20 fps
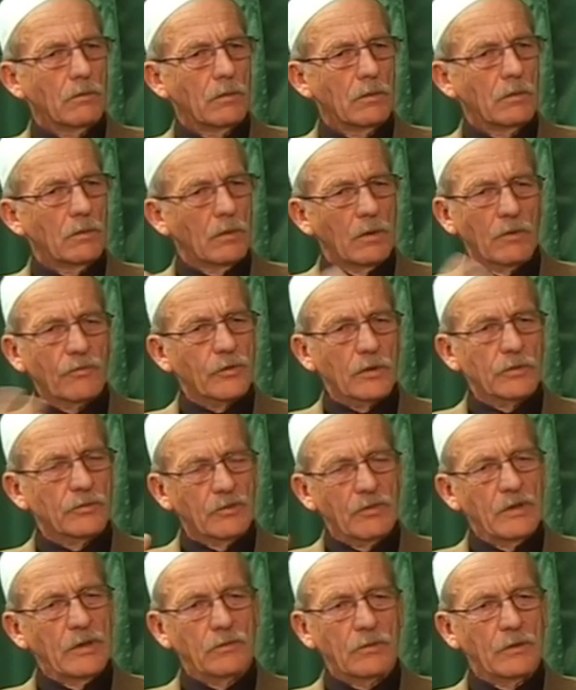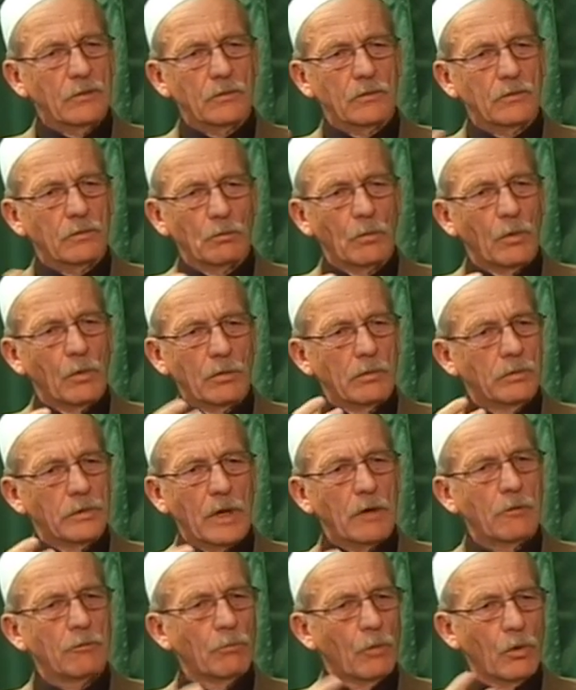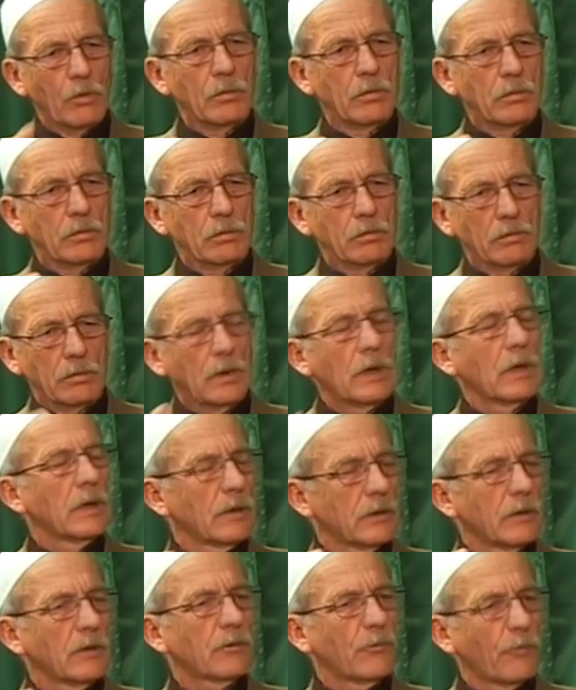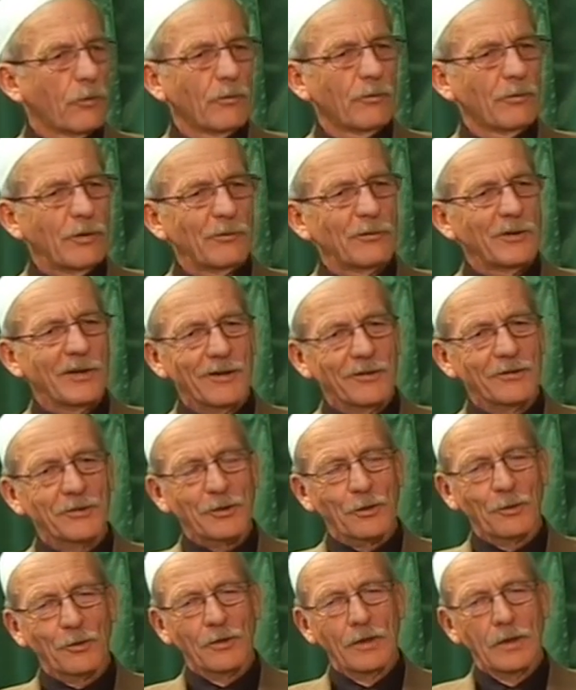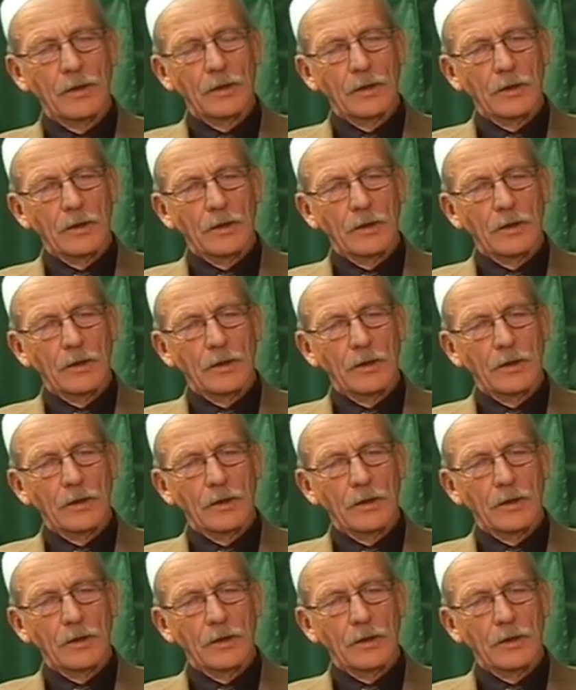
of course, this is now more, well, it is 50 years ago.